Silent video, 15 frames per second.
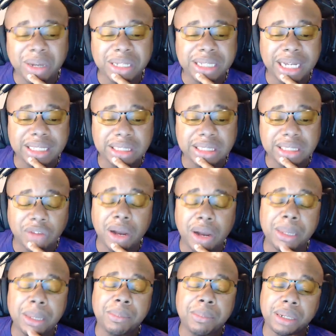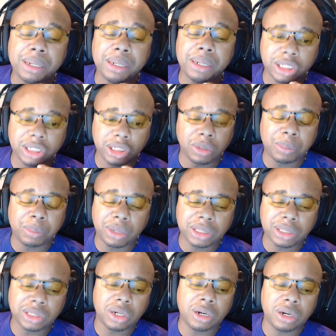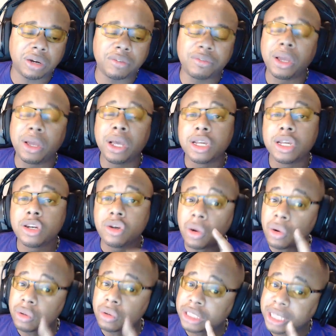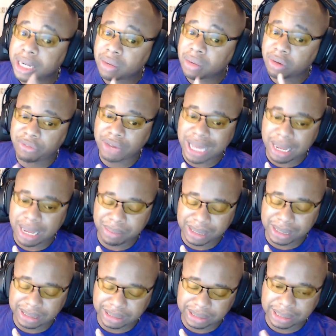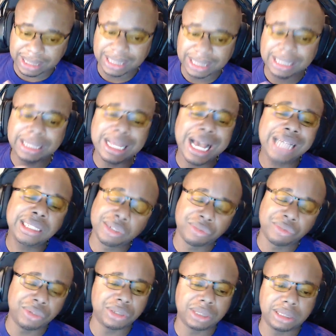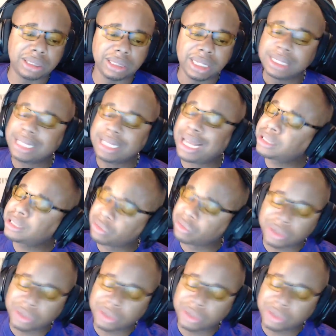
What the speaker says: that stuff. I mean, but to your points of no teraflop mention. That's the real